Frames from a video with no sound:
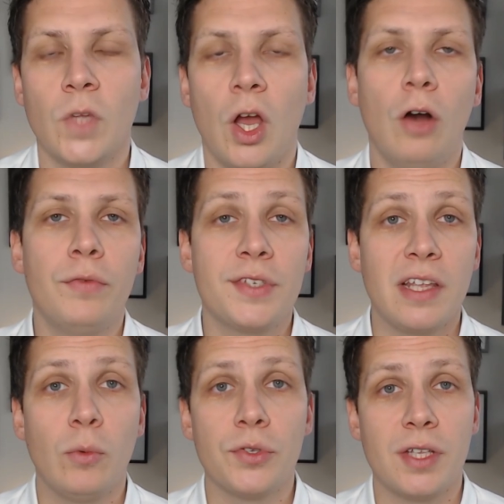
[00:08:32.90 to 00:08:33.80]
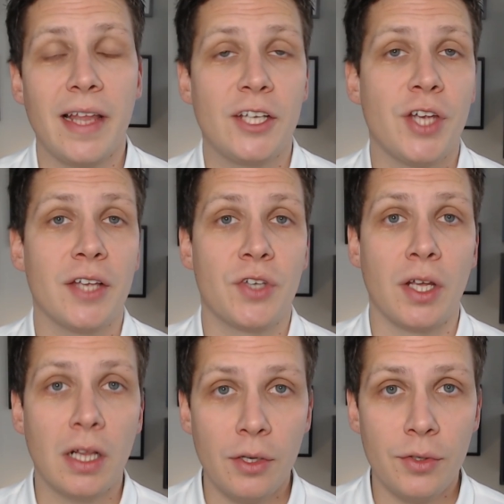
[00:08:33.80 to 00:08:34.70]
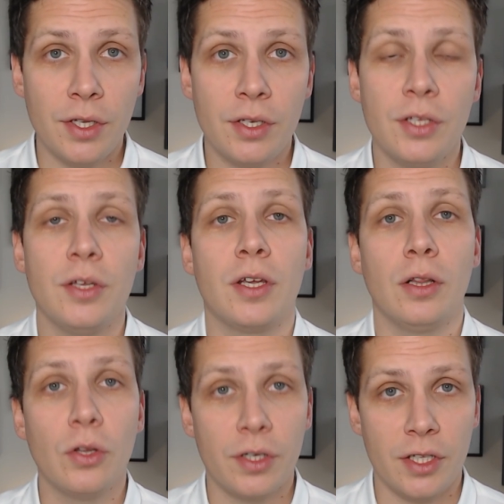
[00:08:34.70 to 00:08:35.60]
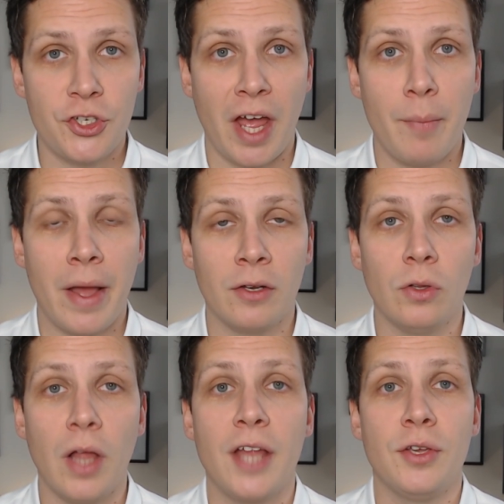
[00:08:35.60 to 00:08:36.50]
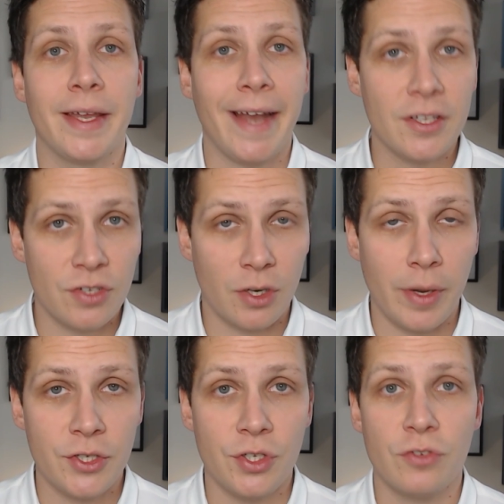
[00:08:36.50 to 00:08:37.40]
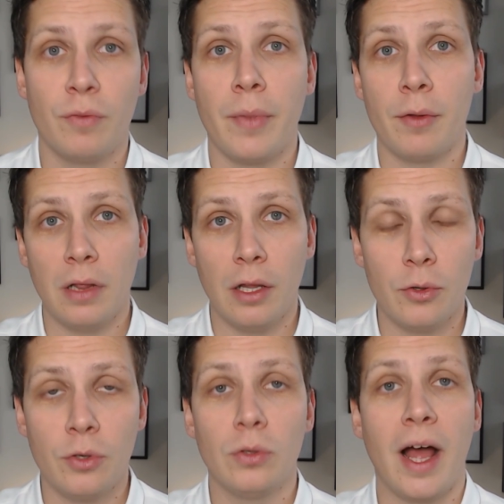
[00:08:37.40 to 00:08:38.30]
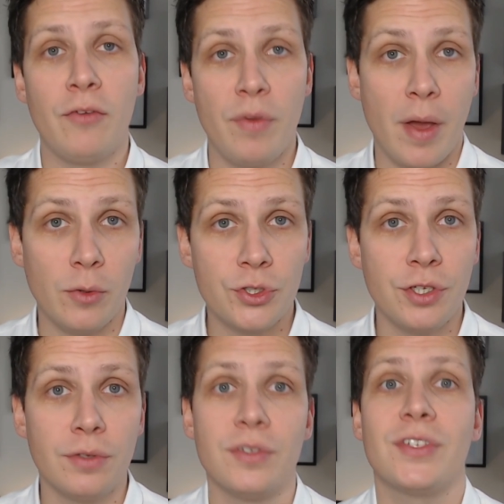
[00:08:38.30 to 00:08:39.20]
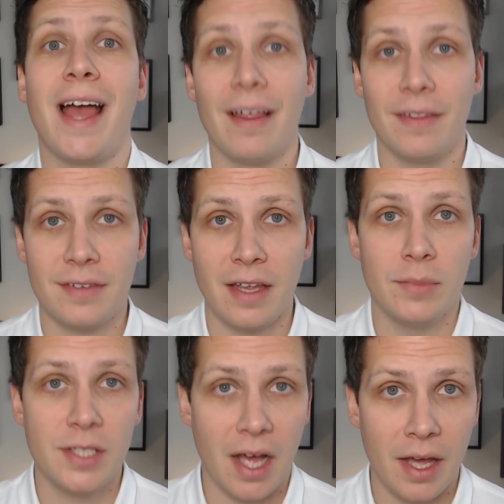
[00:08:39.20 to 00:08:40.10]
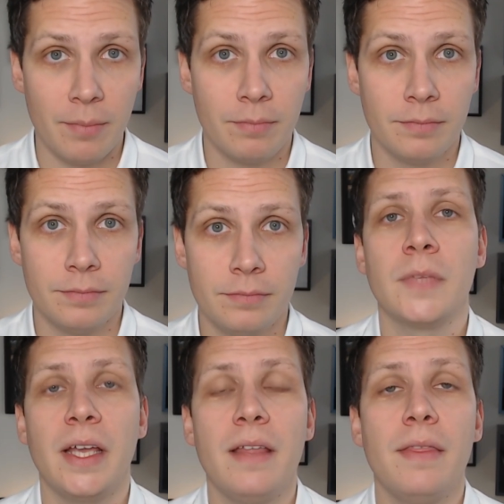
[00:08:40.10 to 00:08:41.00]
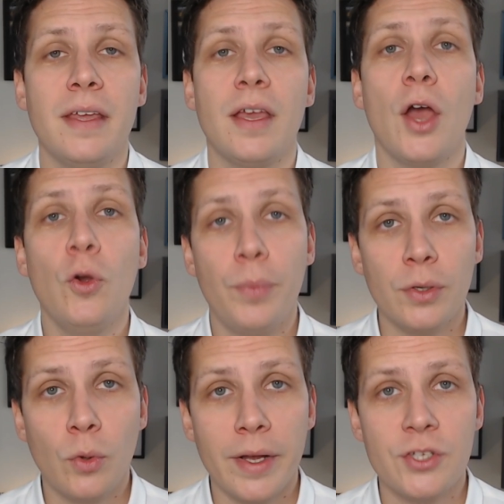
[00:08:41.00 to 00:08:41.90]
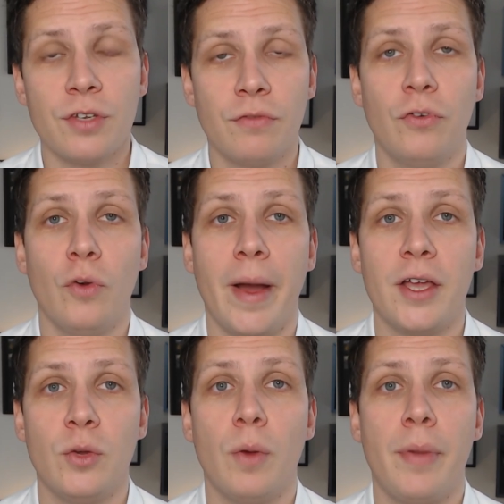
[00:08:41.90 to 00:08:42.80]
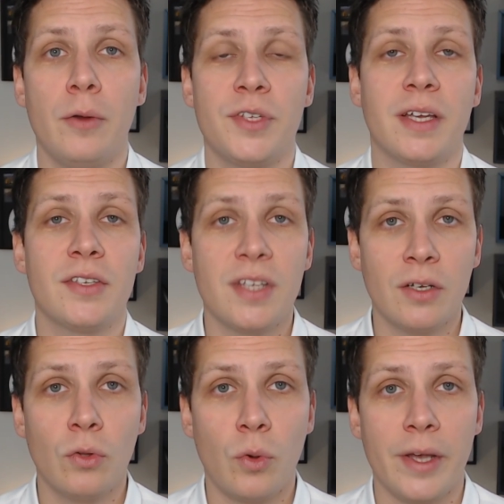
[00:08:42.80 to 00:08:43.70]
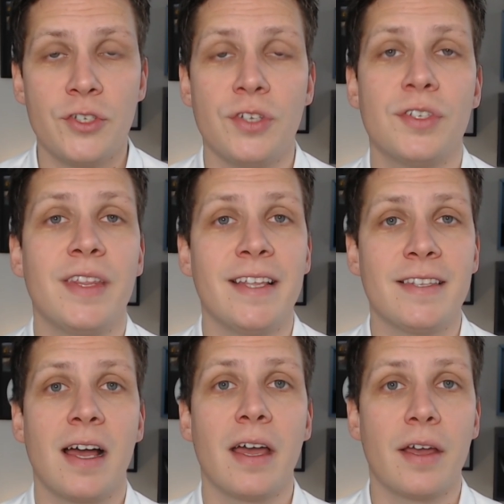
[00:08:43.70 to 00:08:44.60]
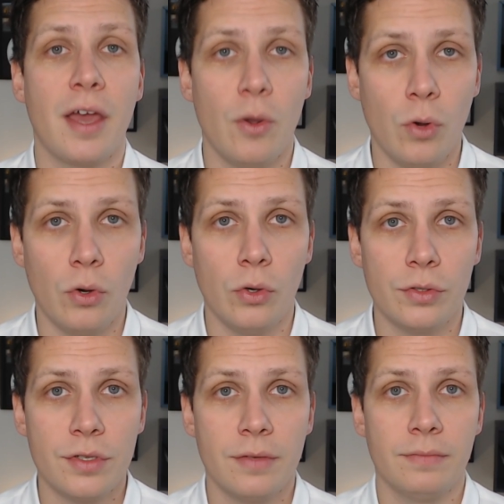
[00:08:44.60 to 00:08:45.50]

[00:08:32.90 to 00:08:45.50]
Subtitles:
Obviously, once the lecture has concluded, you can look at the chat panel and you can answer questions from both local and remote students at the same time. In the open question format, you are posing a single question to the entire cohort.